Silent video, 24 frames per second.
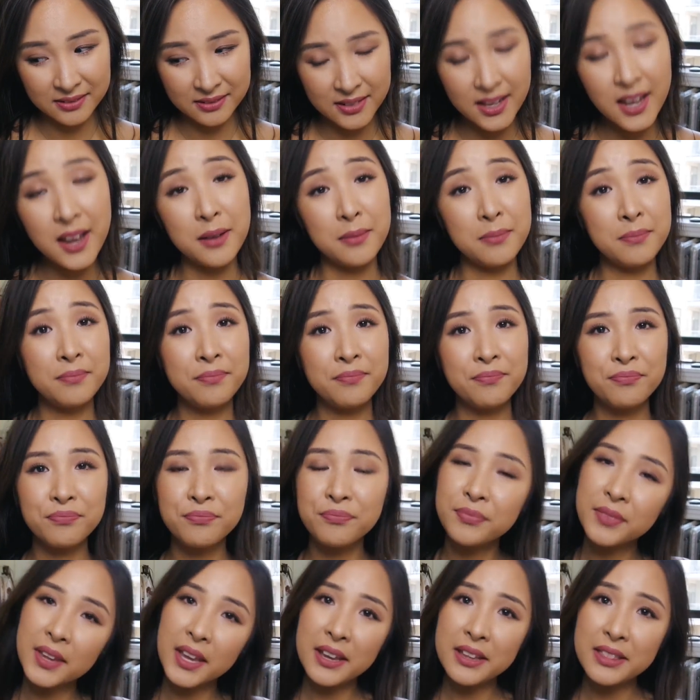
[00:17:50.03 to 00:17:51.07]
Yeah,
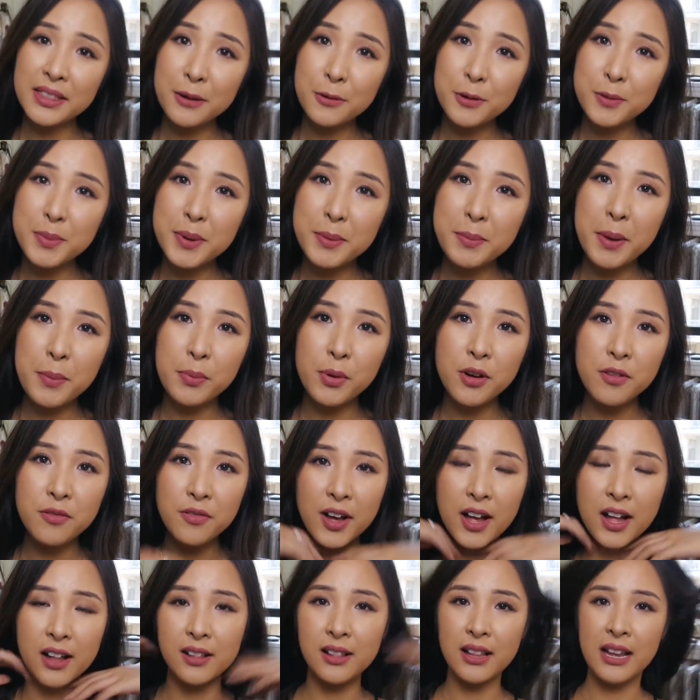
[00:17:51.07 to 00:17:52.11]
that would be my
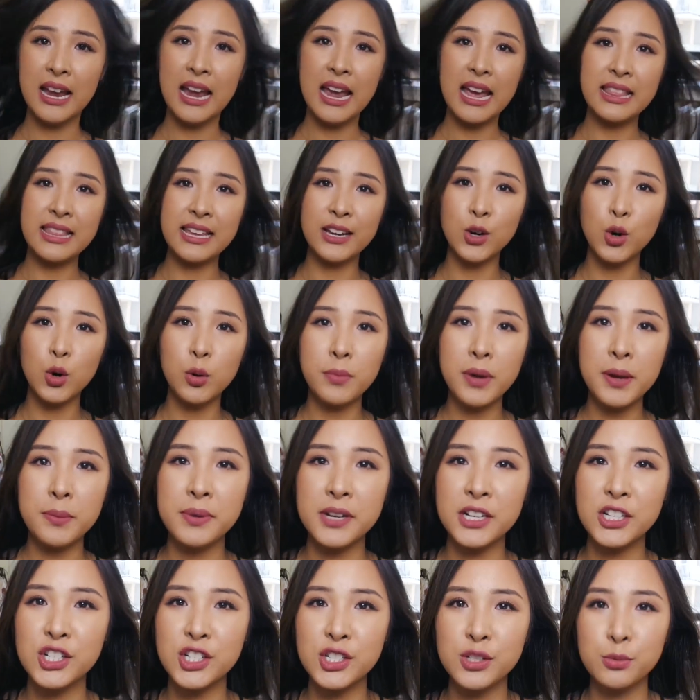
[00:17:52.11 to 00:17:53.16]
profile, and then all my
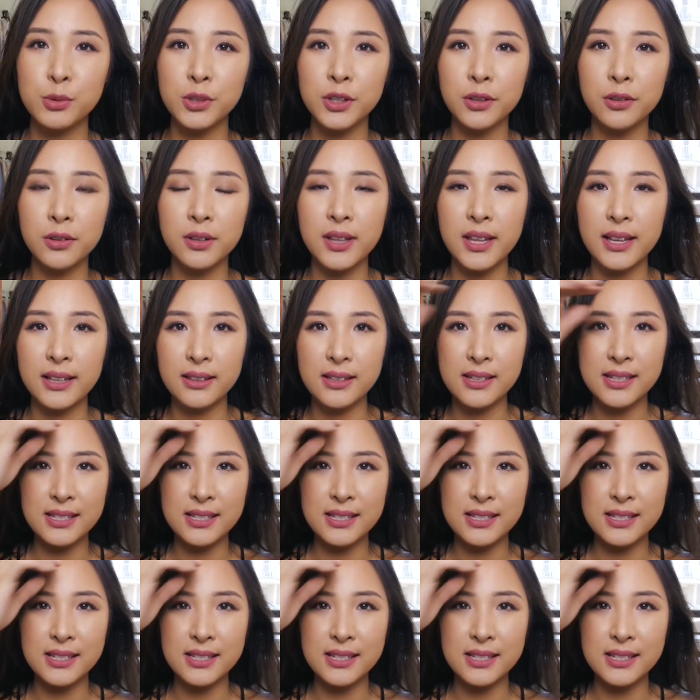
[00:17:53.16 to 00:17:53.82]
pictures would look like